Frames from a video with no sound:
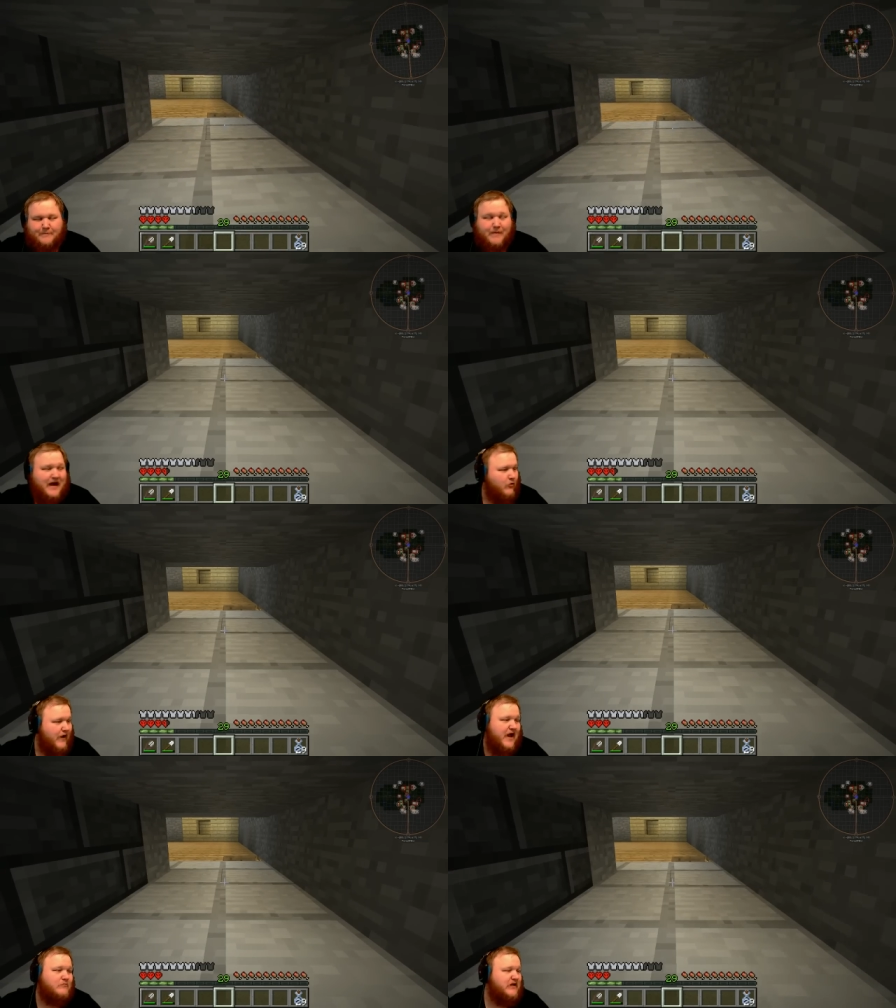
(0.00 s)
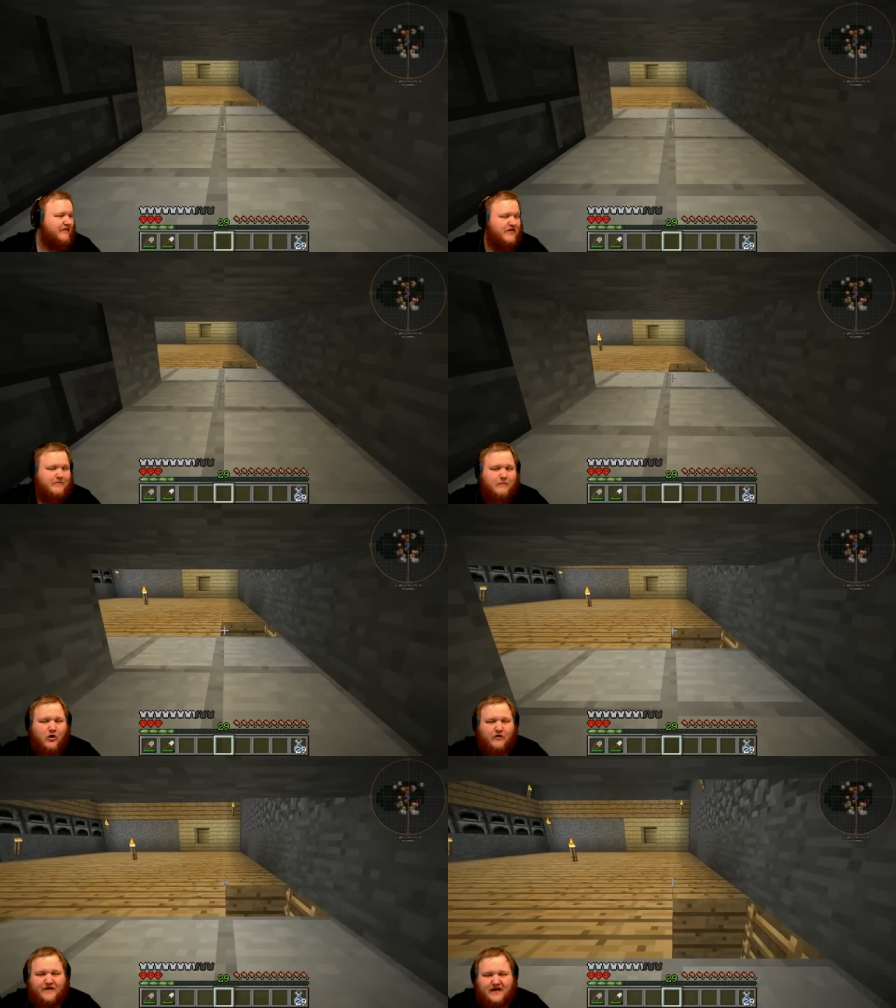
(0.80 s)
By the way, I'm loving the
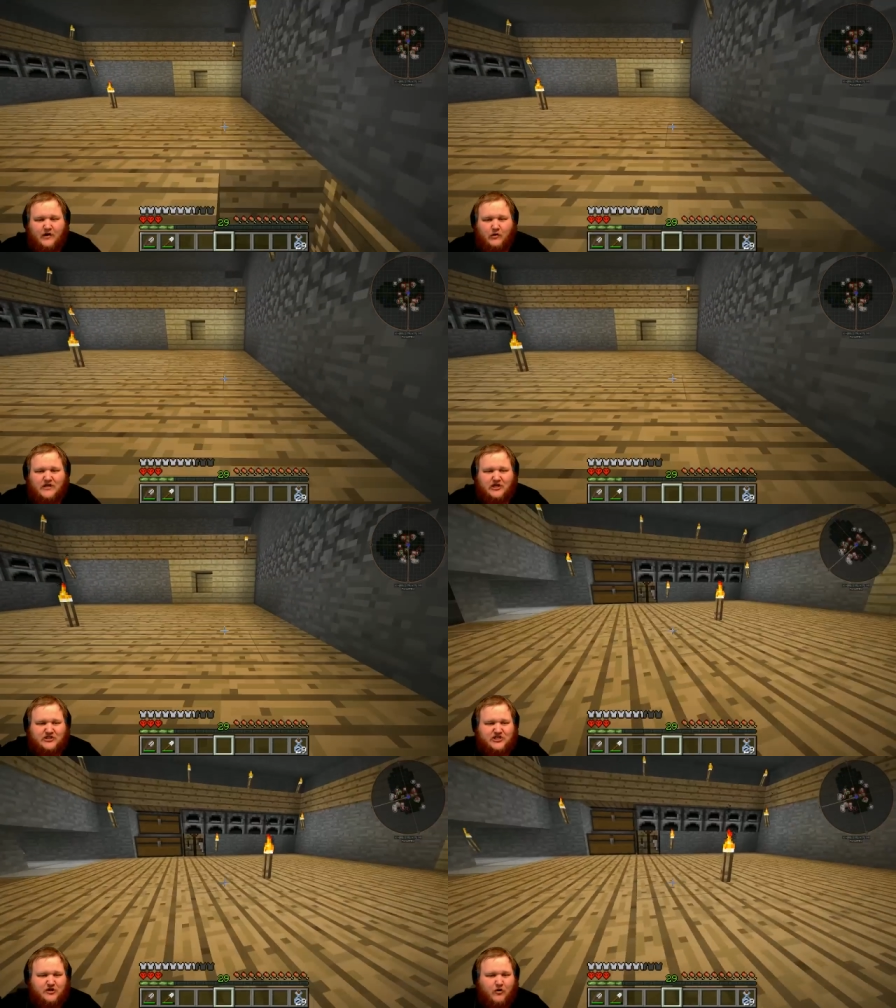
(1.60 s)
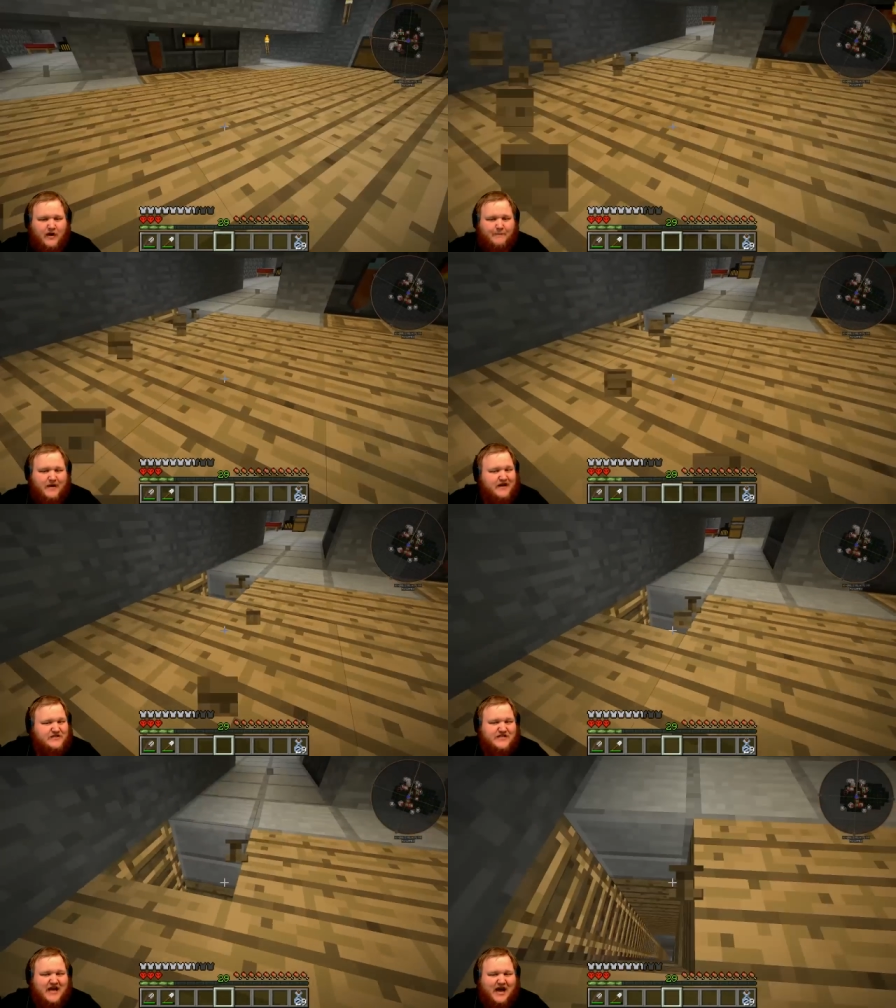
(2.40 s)
morph. I know it looks annoying, but
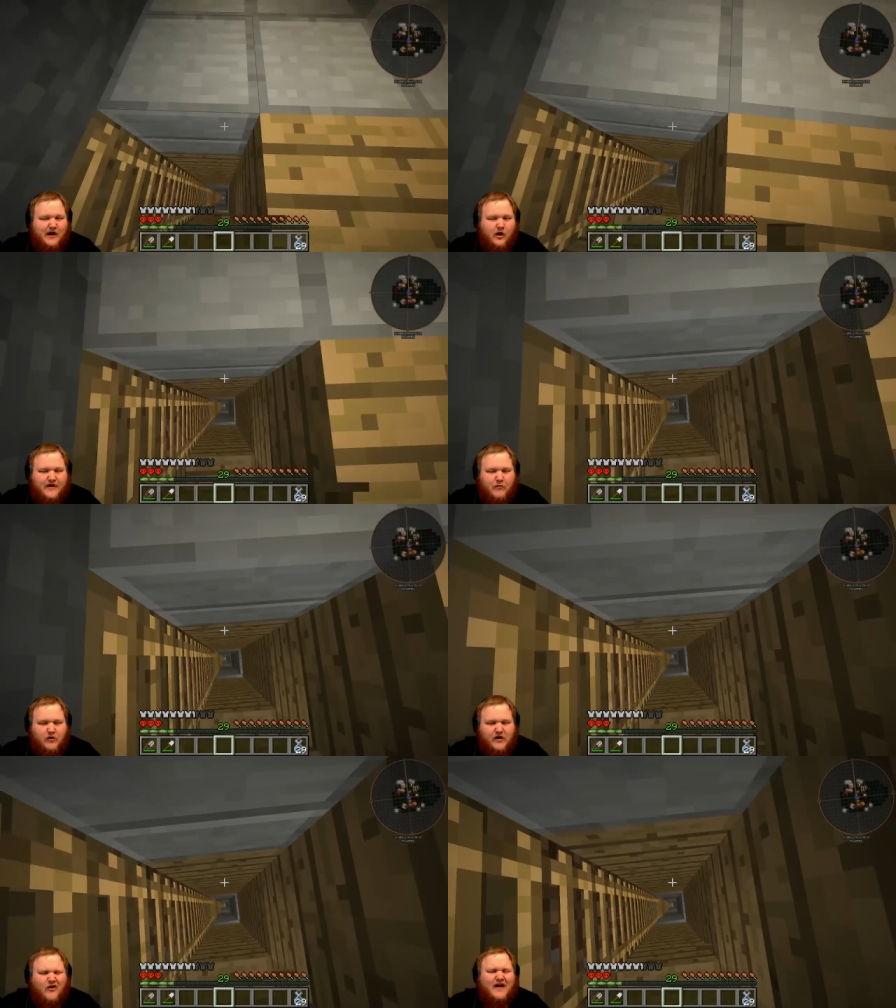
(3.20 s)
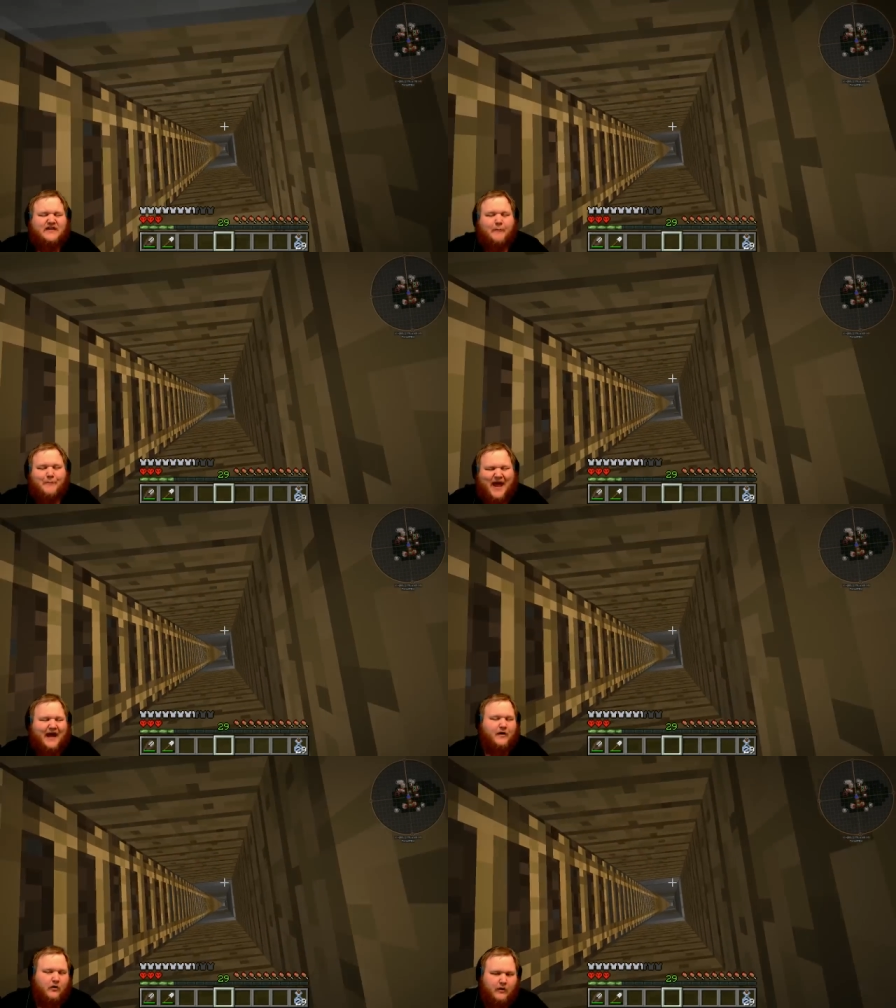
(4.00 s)
it's not. Okay, we're going to go out the
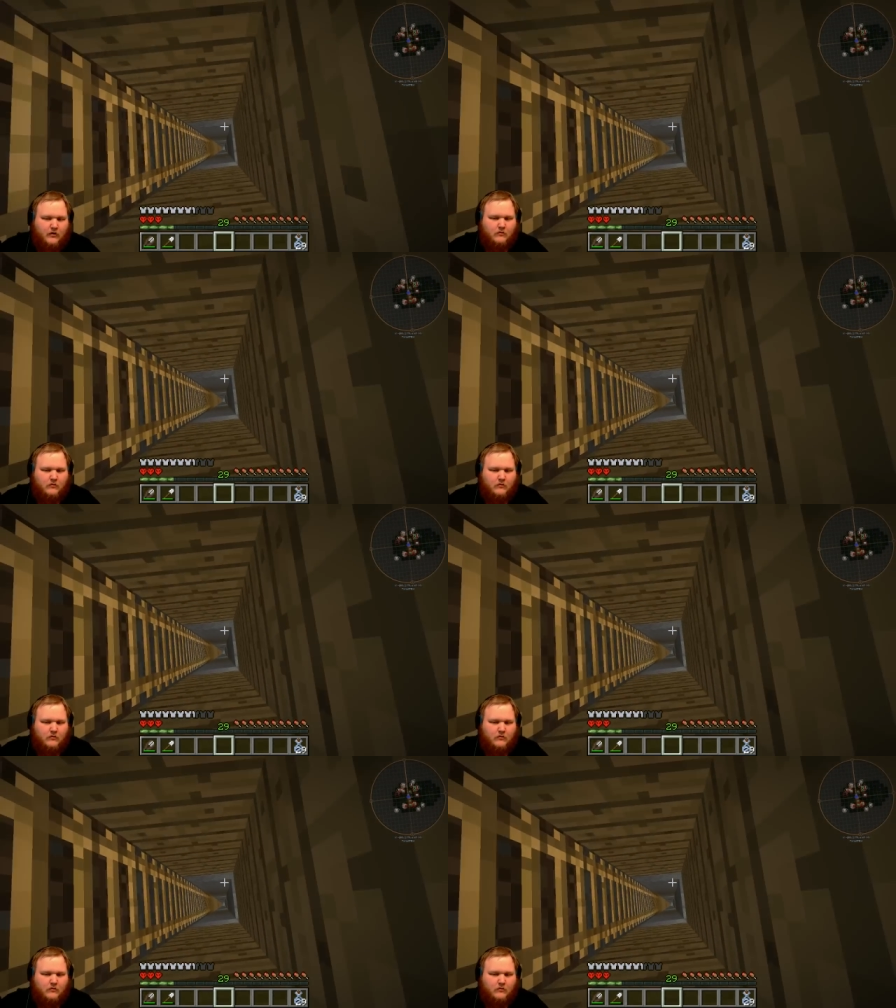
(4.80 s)
back. All right.